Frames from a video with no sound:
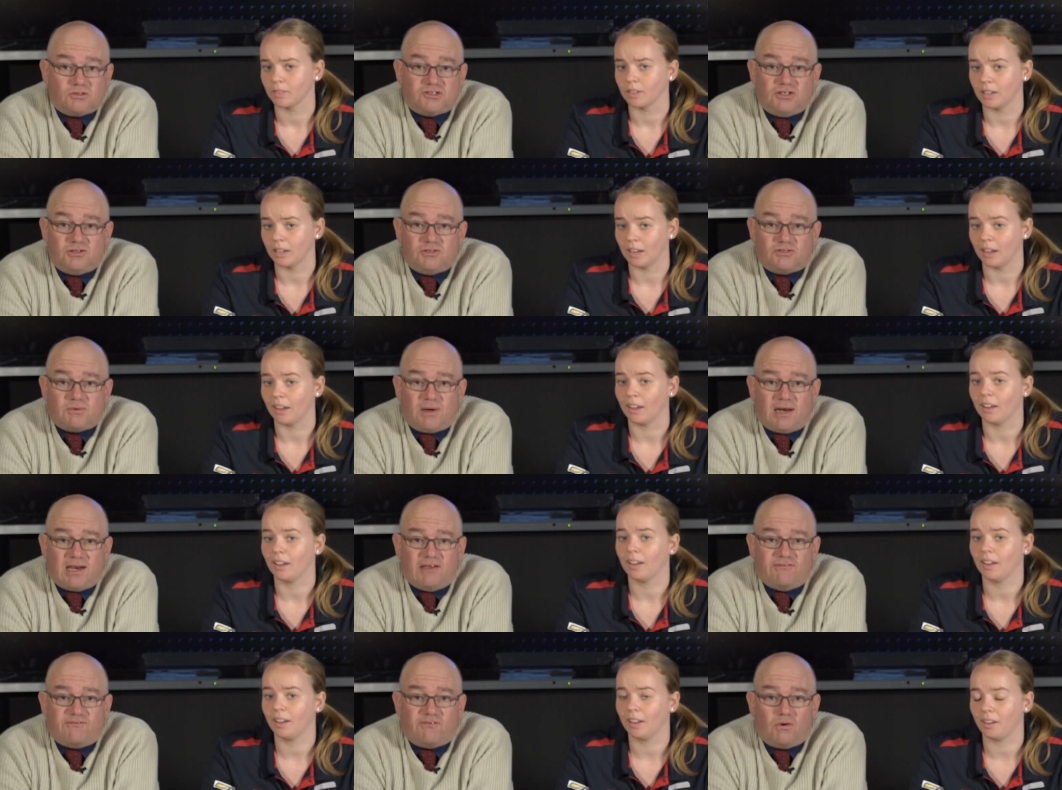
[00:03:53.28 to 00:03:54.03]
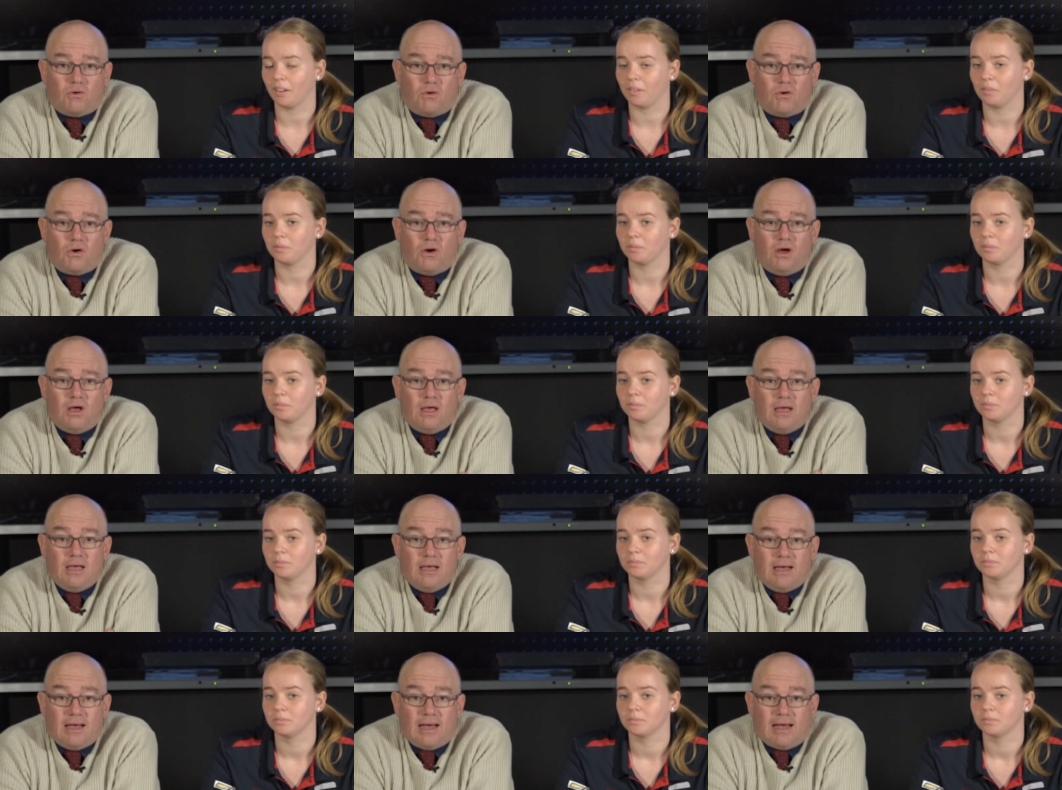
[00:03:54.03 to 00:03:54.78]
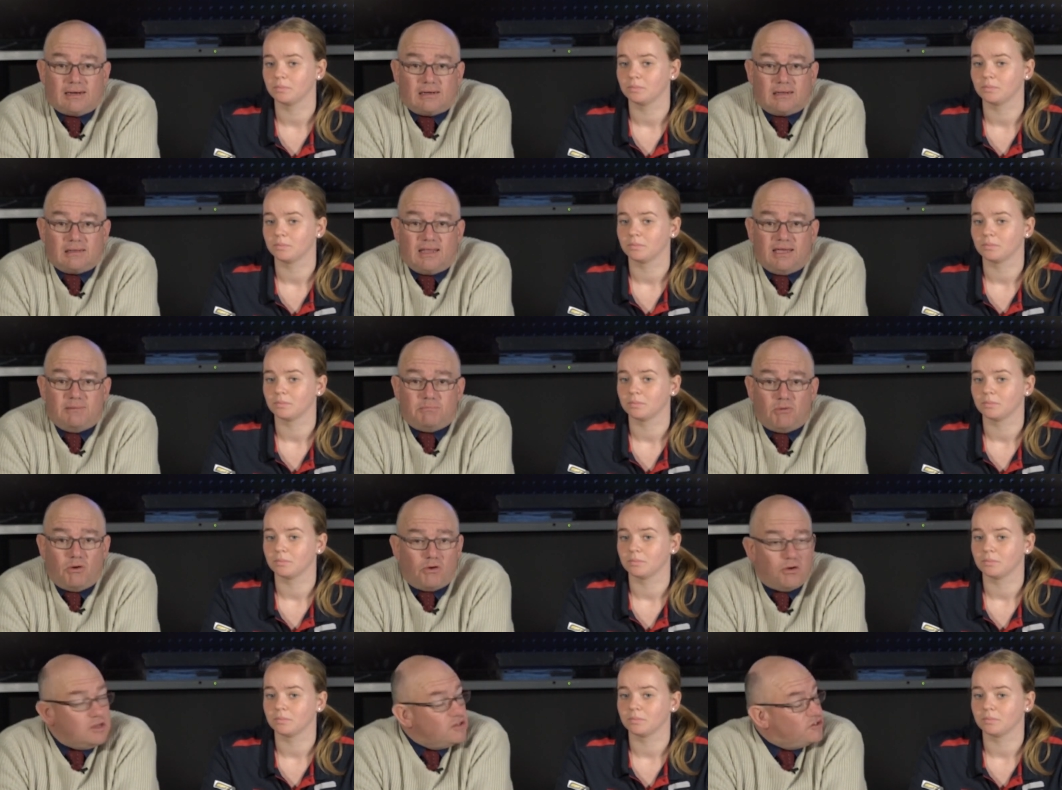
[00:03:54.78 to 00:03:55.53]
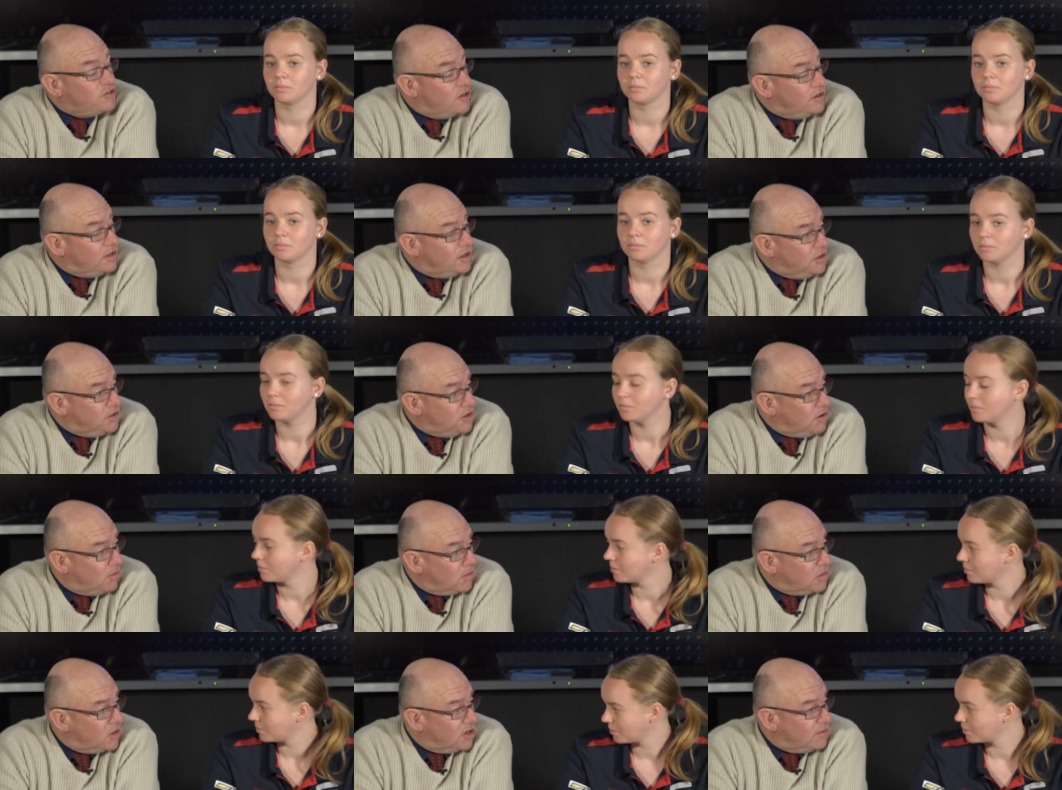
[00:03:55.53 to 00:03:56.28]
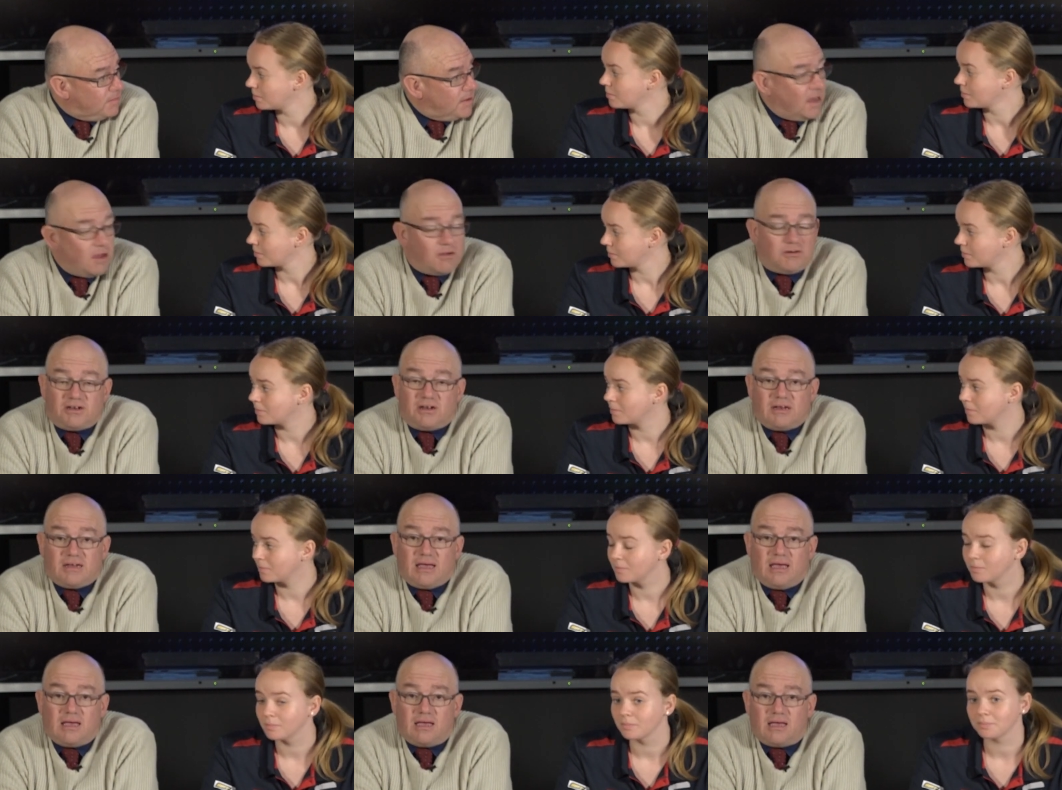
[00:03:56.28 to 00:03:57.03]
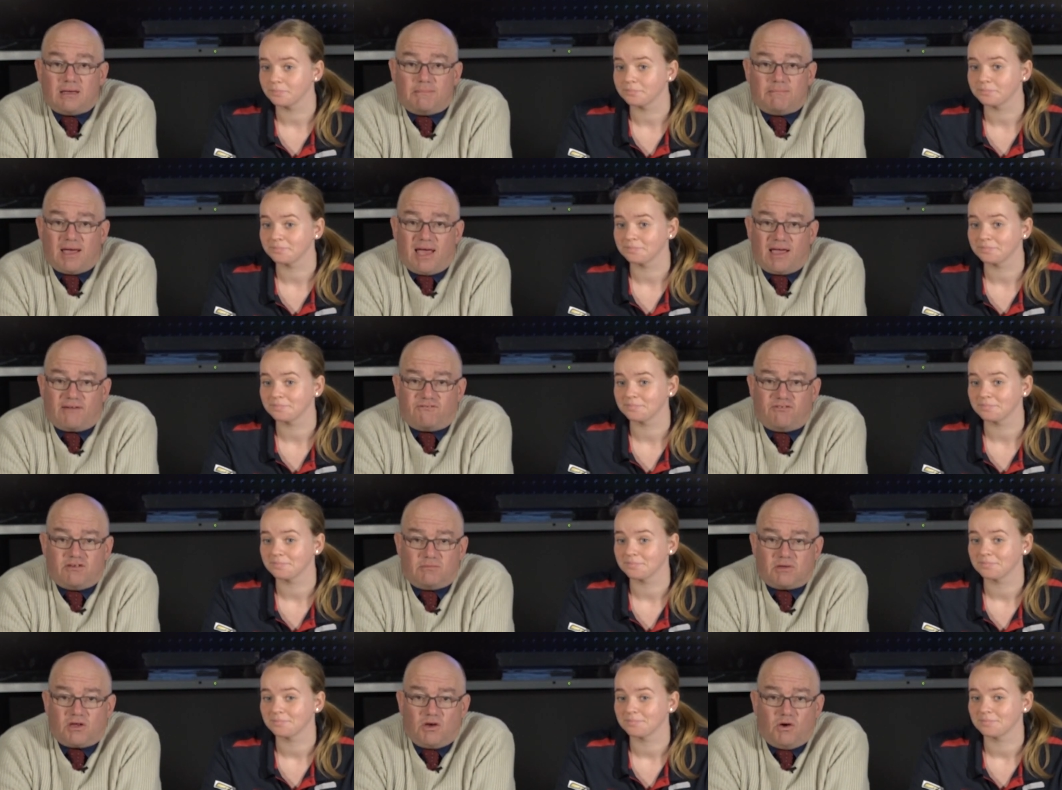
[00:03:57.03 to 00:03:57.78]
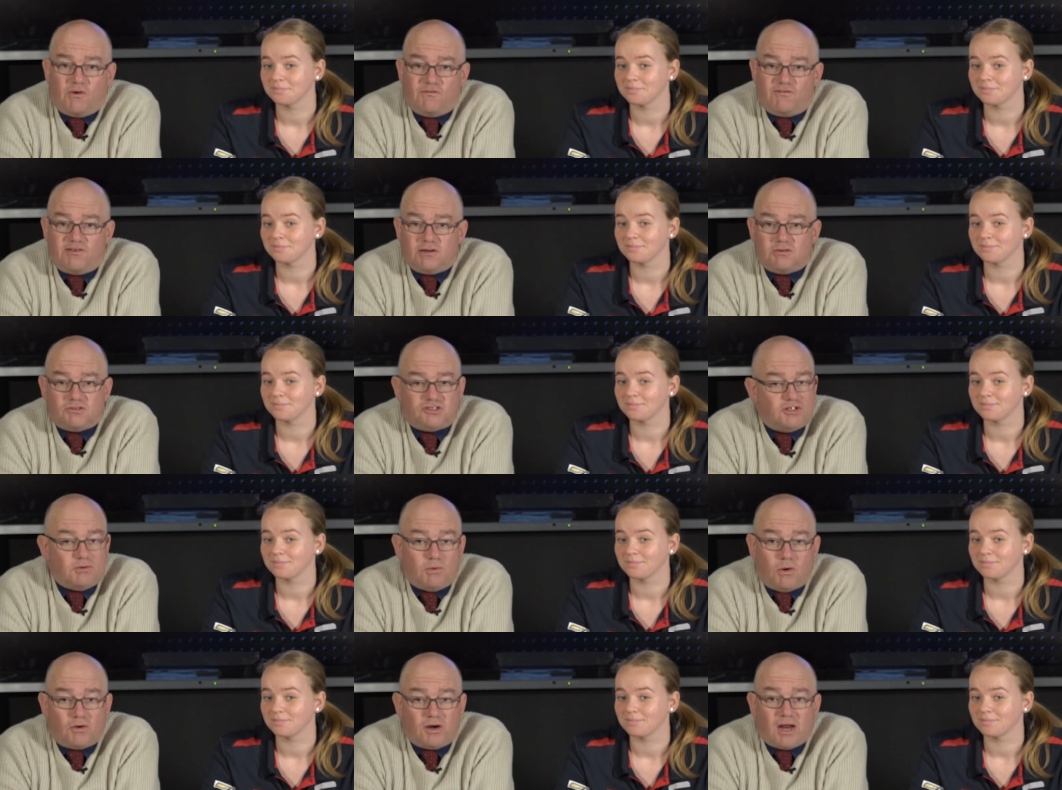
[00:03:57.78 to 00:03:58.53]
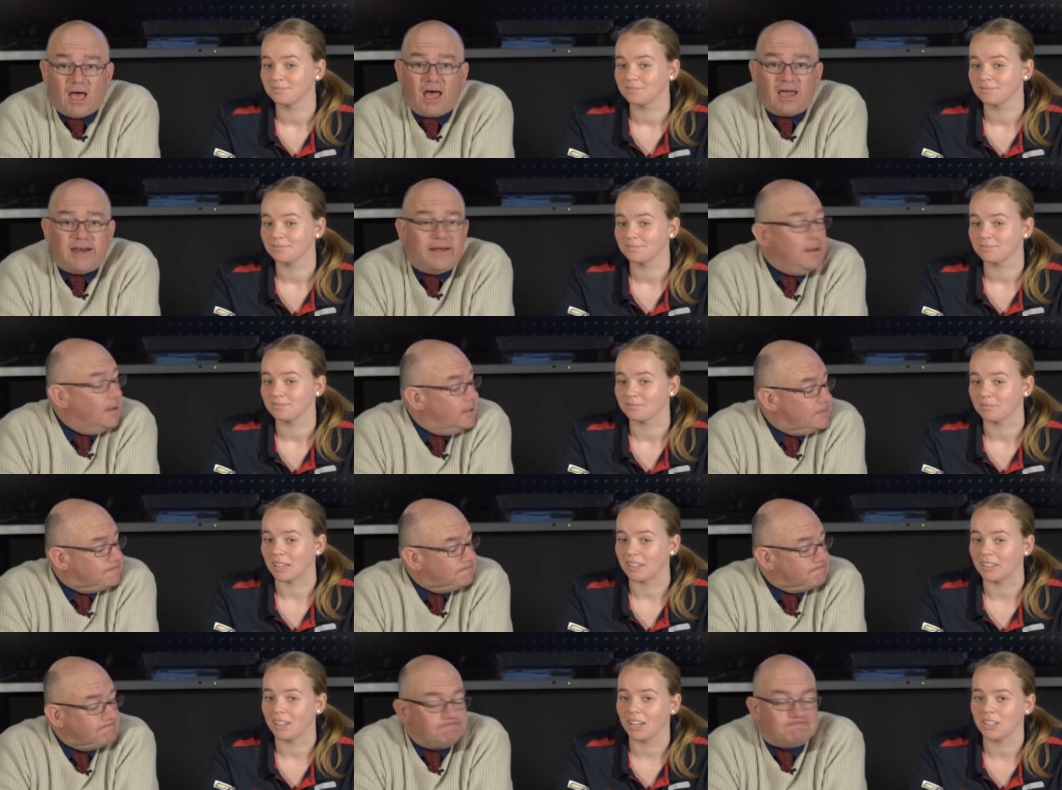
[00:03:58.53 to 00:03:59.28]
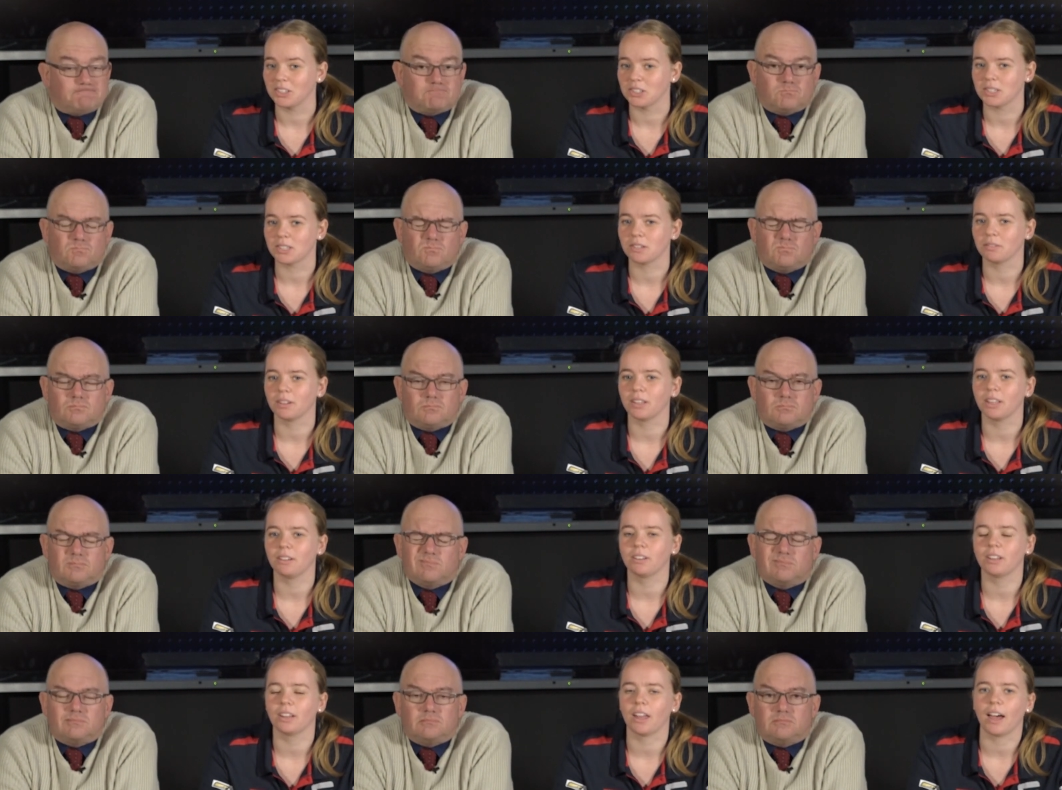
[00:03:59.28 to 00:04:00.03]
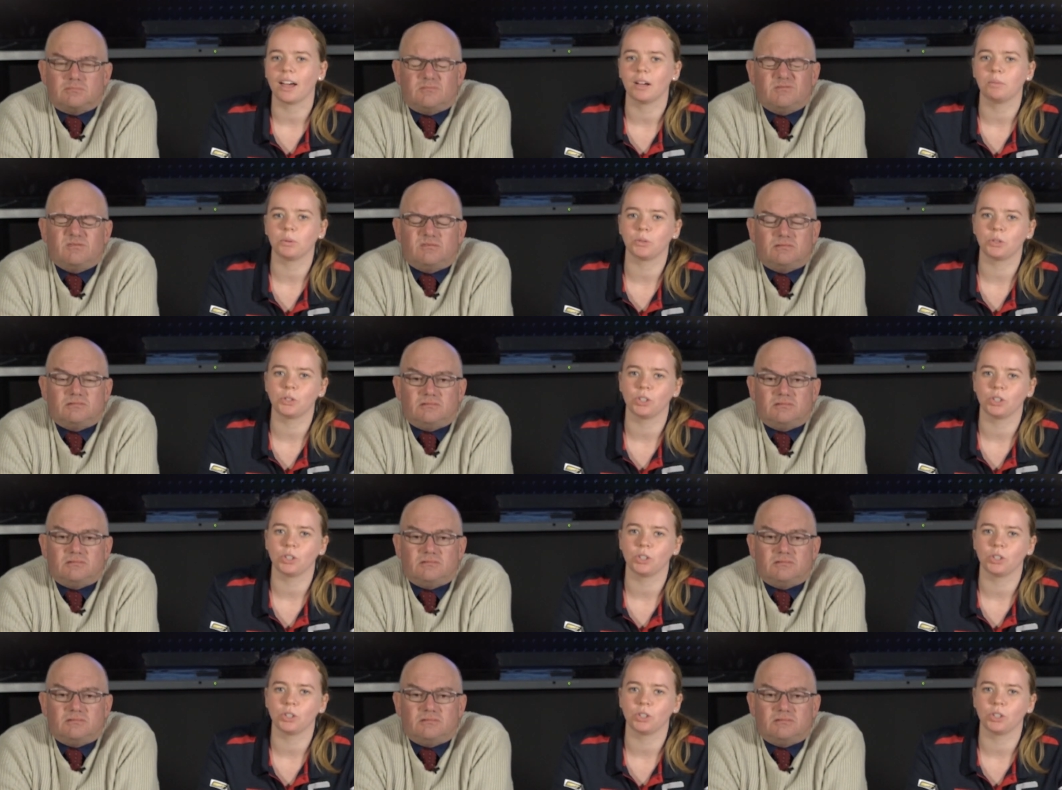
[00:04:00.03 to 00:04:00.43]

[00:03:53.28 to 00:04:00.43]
Speaker 1: 224. Yeah. And Lynn Moyes, who you'd know a lot about, uh, Mac from Caulfield, 209.
Speaker 2: Yeah, just a really reliable